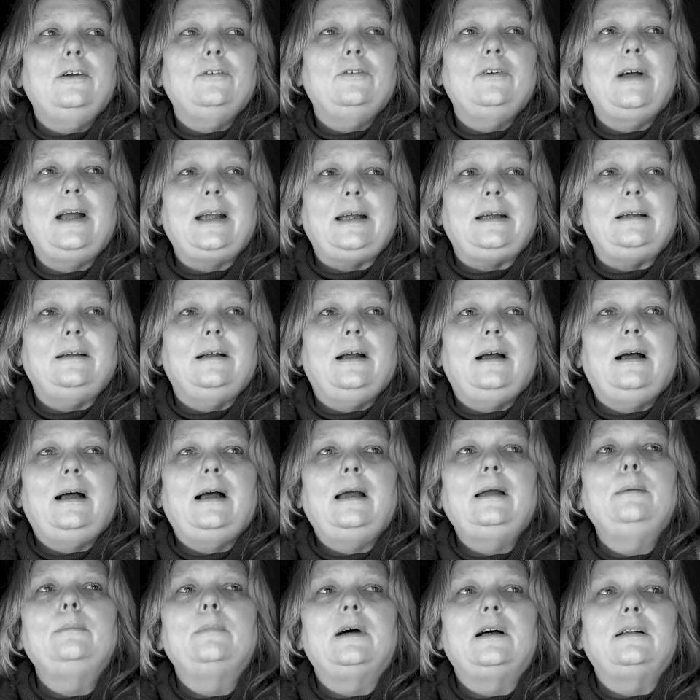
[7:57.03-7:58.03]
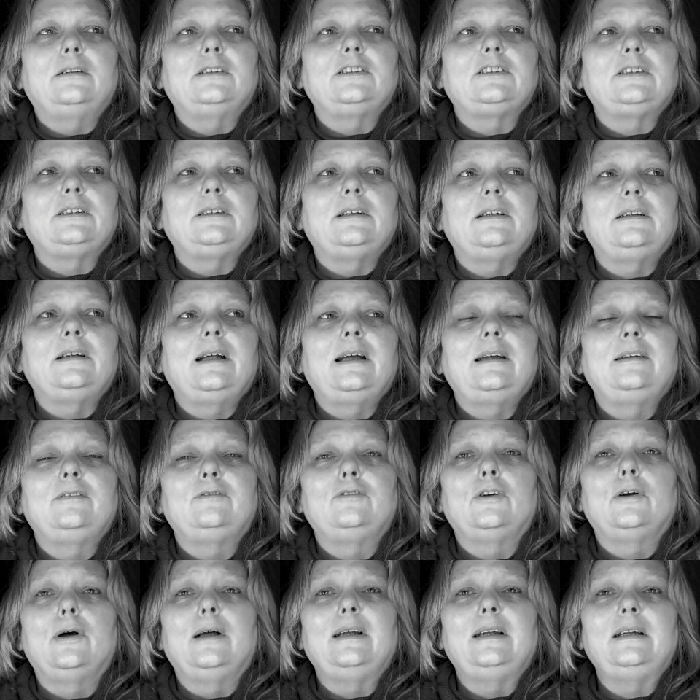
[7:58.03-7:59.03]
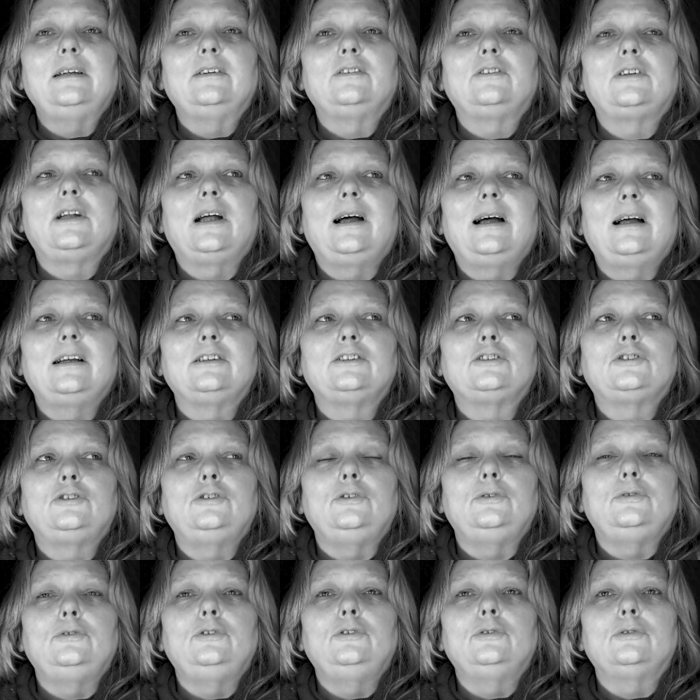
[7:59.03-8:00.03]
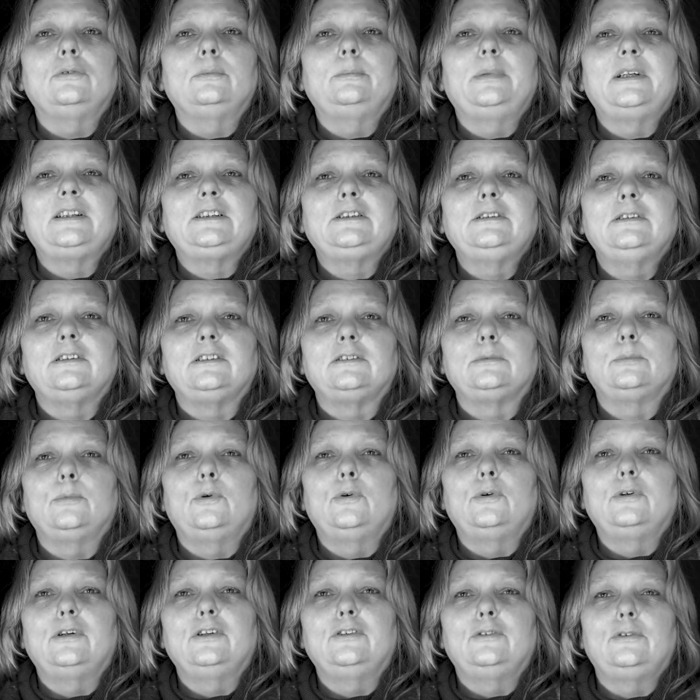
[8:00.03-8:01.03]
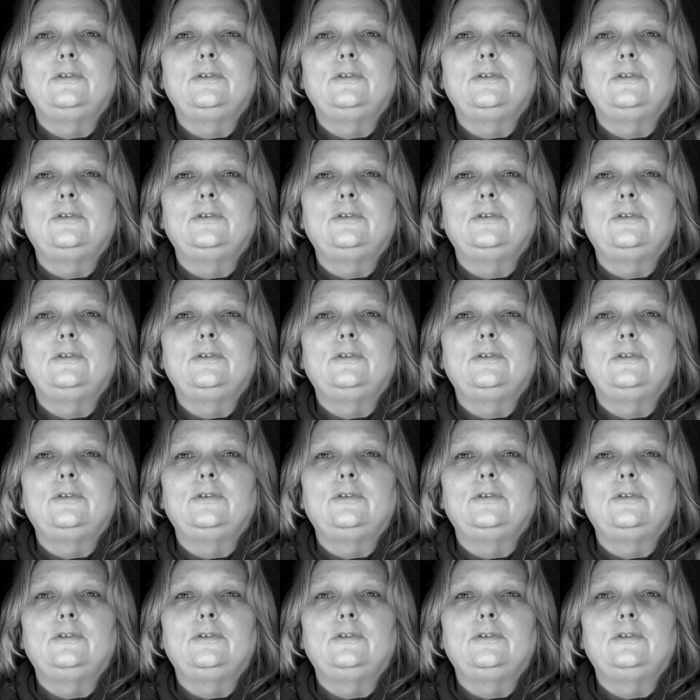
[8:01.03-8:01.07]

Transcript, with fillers: "Right, I'm Alison, and I'm here to ask you your business walking